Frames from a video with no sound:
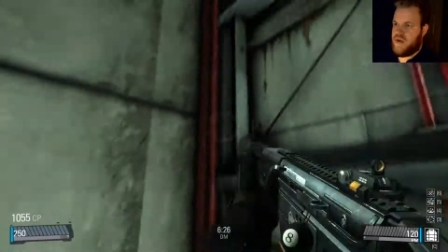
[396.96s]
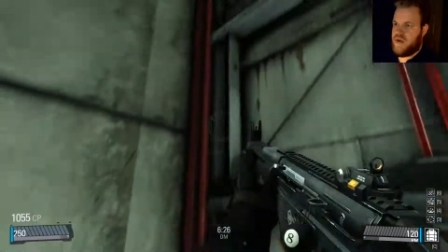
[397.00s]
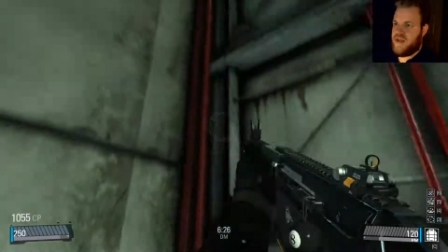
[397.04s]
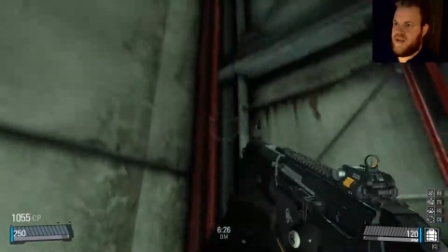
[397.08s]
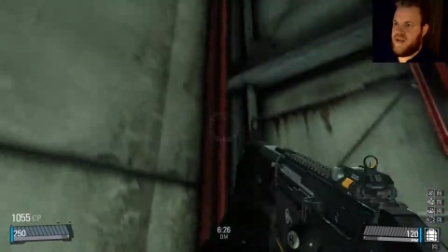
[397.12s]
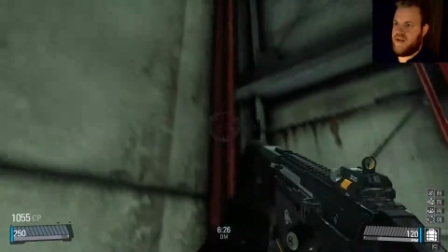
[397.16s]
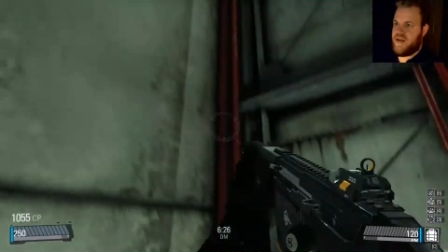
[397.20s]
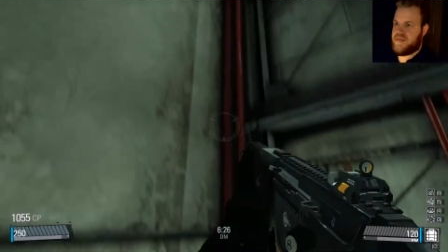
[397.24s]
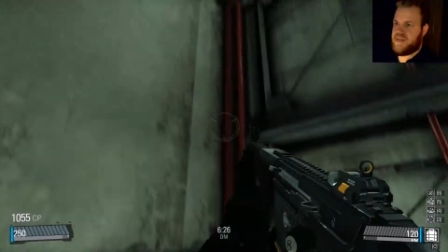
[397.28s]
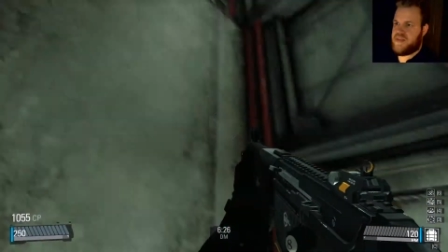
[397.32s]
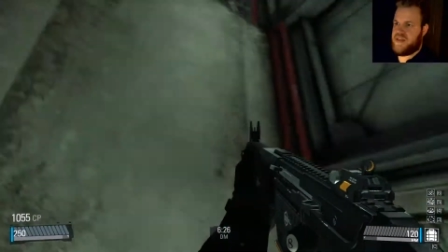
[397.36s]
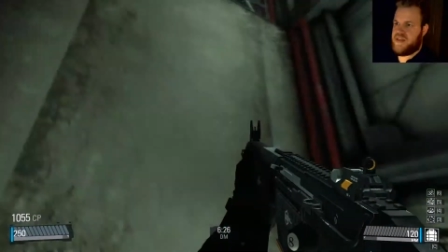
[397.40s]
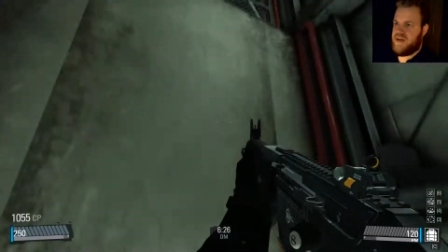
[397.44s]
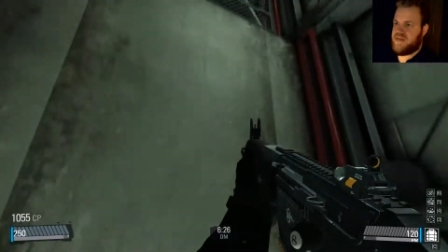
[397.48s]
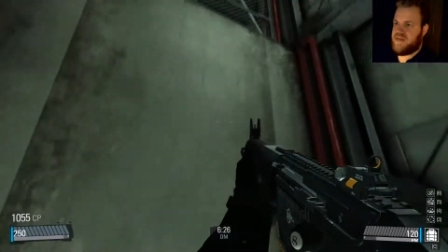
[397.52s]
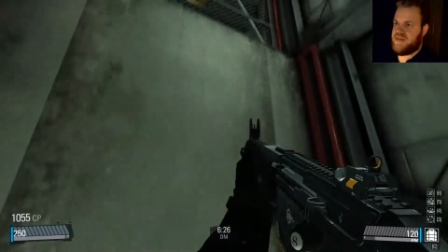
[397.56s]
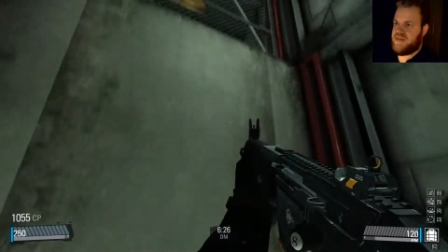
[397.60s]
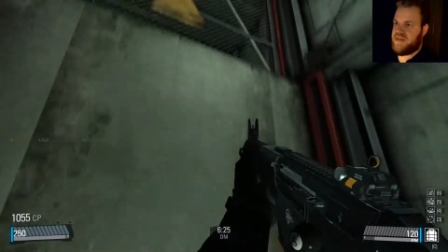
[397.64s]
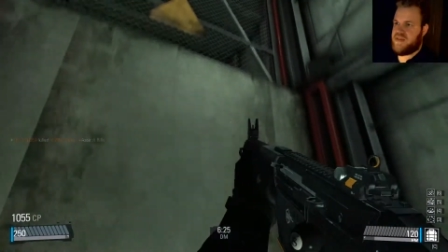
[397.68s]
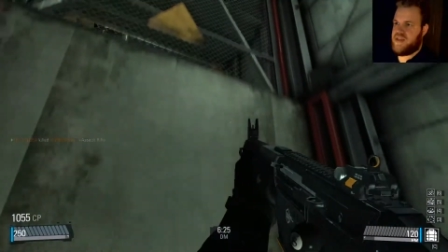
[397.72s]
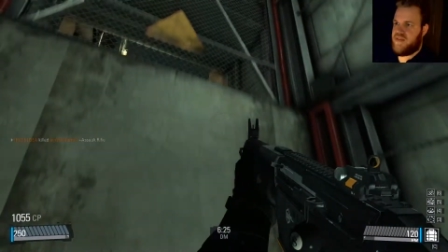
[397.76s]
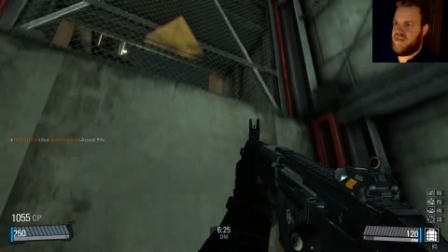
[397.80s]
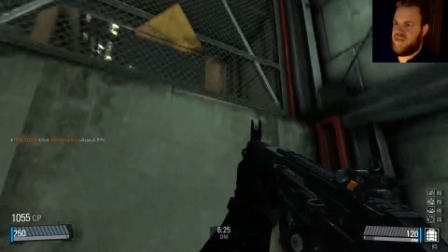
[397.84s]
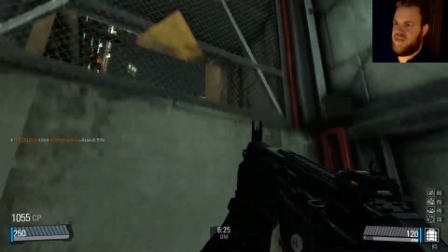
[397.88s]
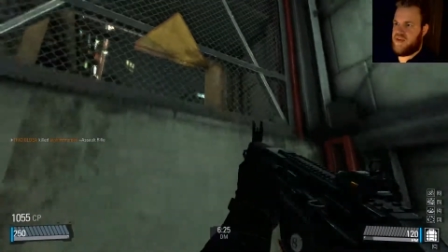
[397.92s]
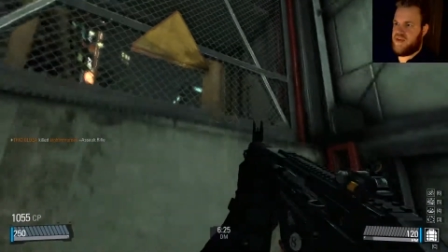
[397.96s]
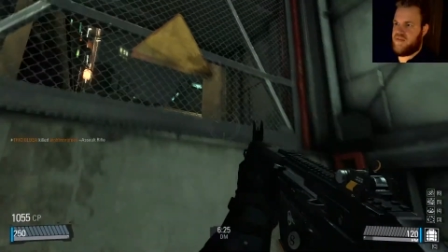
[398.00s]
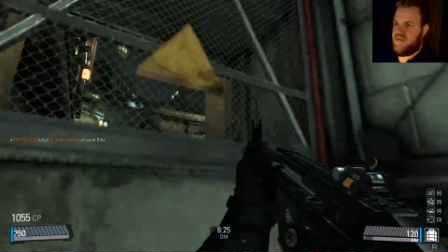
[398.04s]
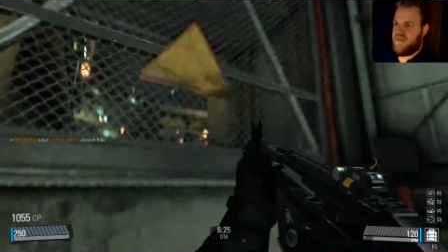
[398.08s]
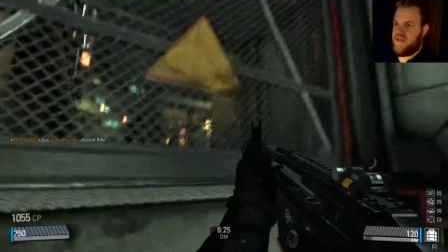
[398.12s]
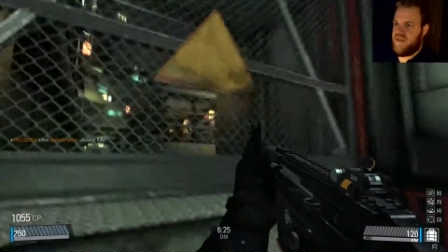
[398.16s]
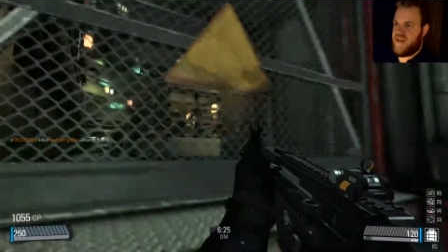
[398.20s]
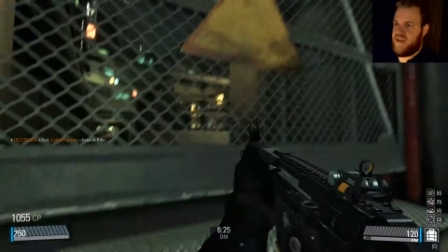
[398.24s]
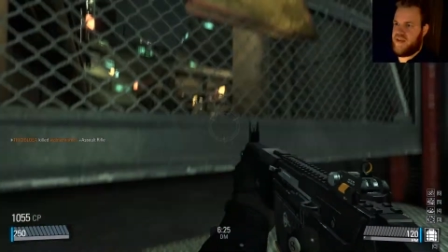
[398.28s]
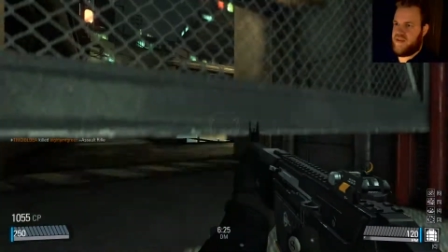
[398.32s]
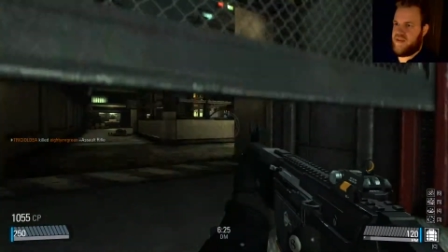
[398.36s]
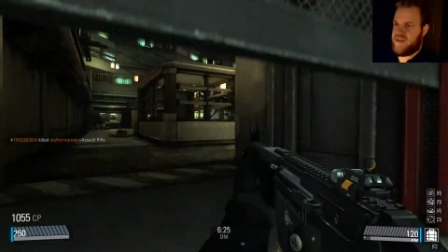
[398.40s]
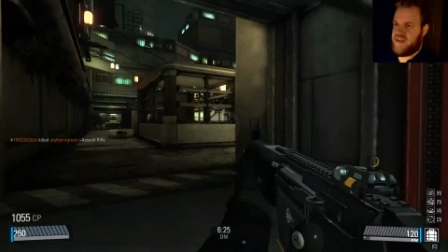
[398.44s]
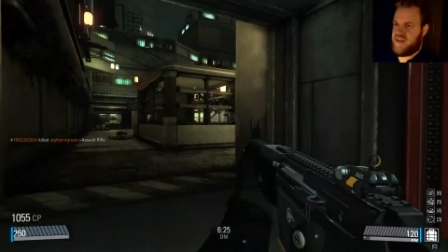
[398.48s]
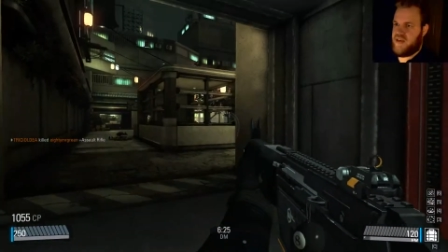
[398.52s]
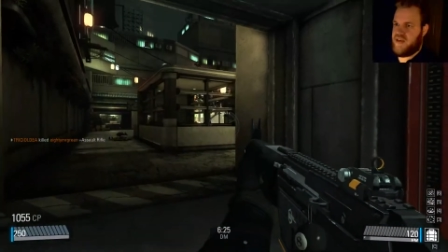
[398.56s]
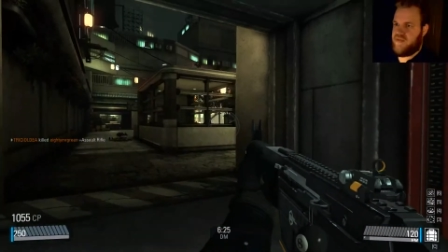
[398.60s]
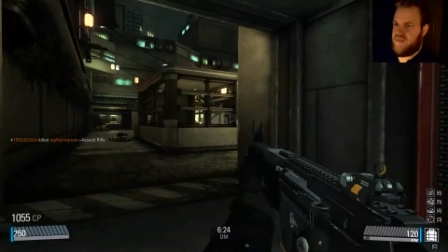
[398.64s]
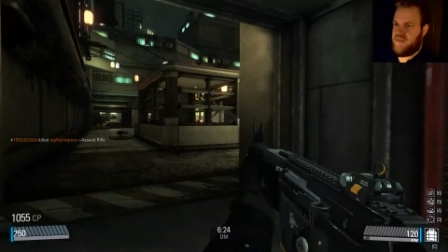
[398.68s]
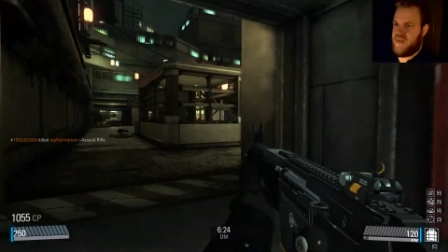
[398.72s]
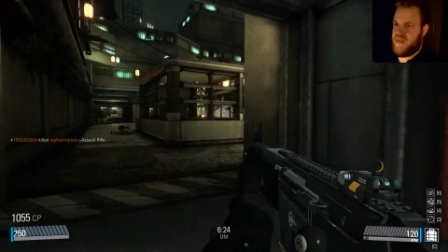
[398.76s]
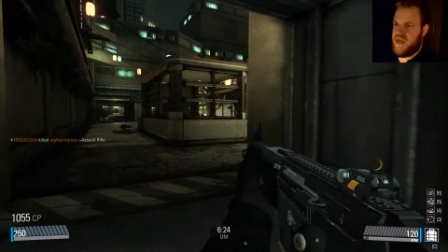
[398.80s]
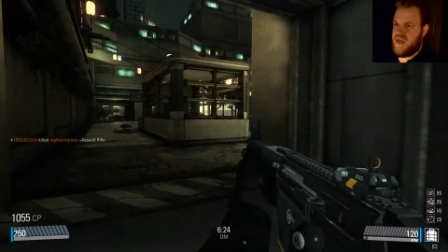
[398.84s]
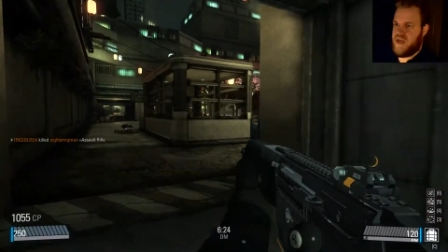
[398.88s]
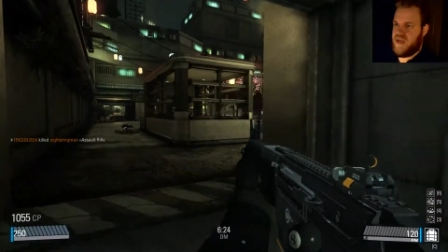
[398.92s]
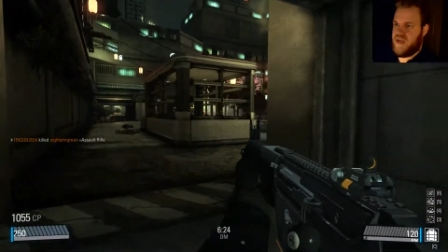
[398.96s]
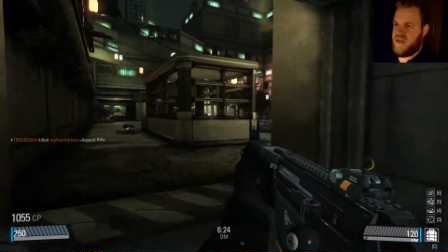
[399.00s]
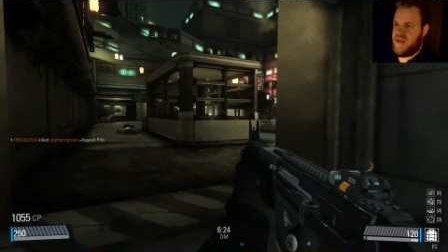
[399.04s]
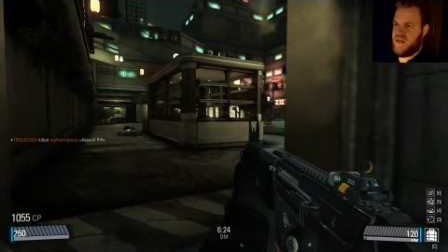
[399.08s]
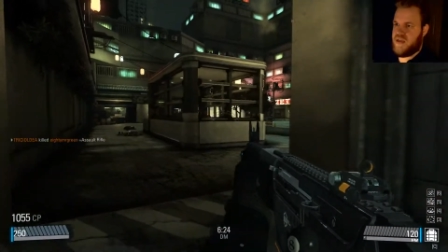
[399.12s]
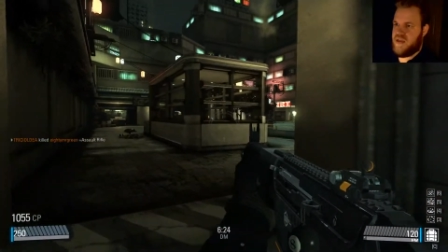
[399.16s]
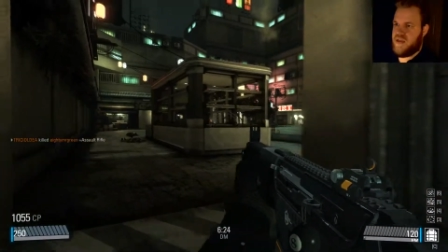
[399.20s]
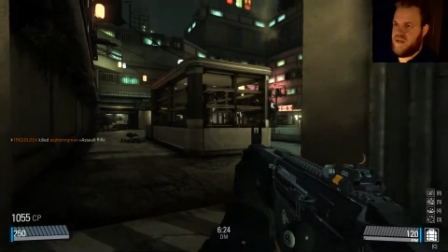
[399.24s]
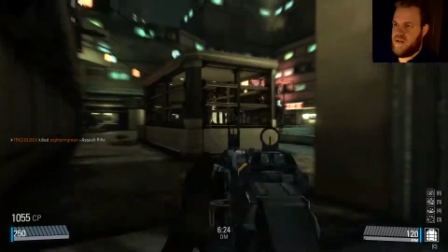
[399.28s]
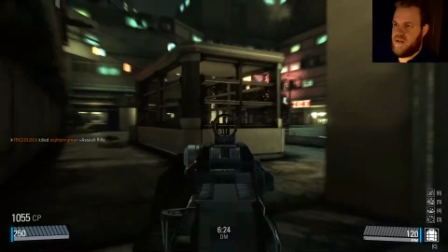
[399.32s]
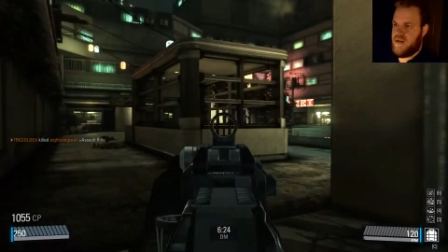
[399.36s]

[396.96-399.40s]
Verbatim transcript: we're gonna head upstairs and see if I can flank this guy behind.